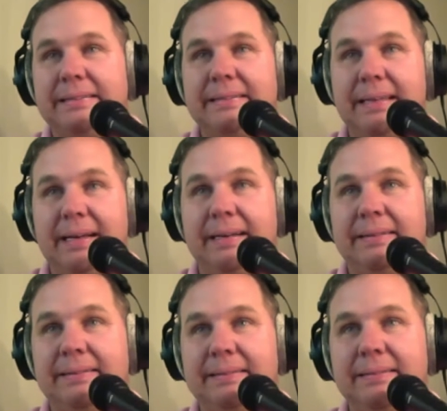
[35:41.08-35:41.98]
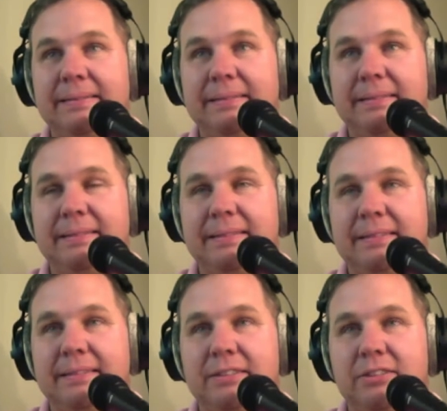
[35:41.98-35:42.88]
Yeah.
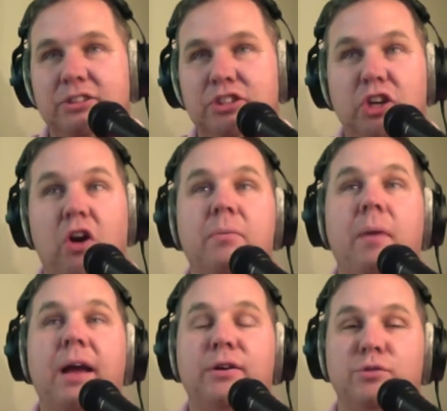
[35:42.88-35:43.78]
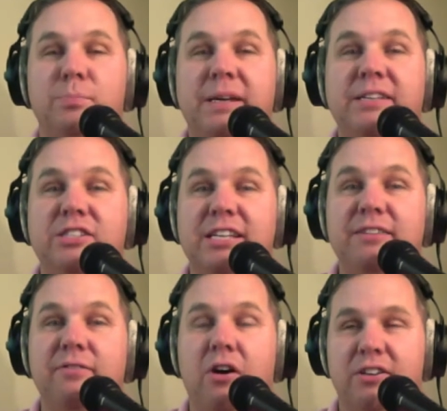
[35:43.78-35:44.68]
Shawn Michaels beat
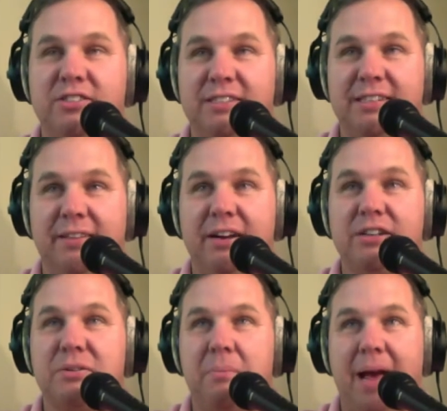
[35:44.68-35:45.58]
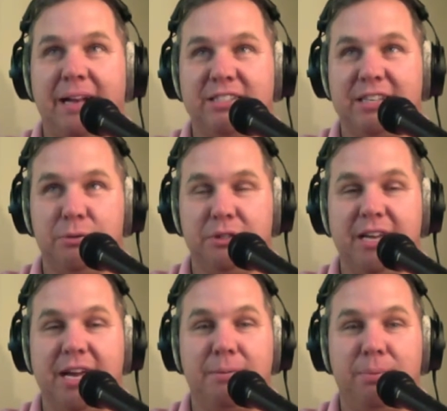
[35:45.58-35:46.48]
Steve Austin. Now there's a match that would
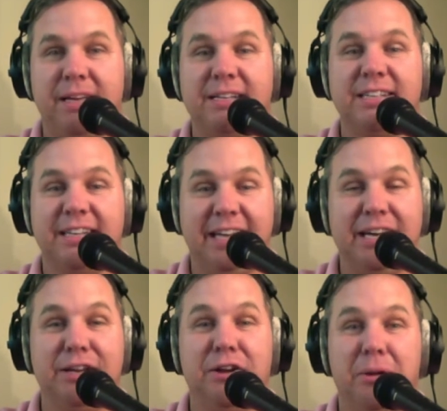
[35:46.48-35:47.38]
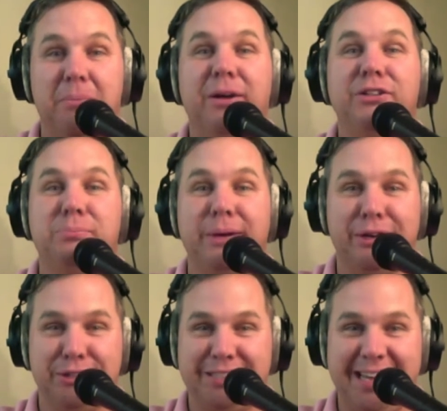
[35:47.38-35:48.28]
take place again on much
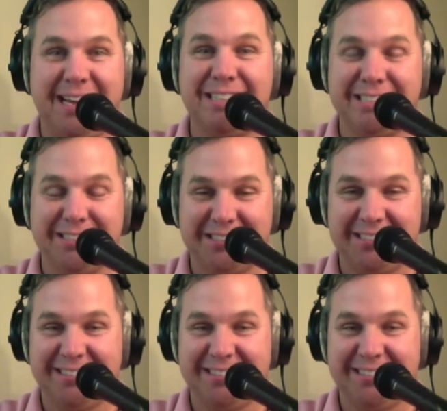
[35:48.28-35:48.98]
bigger stages.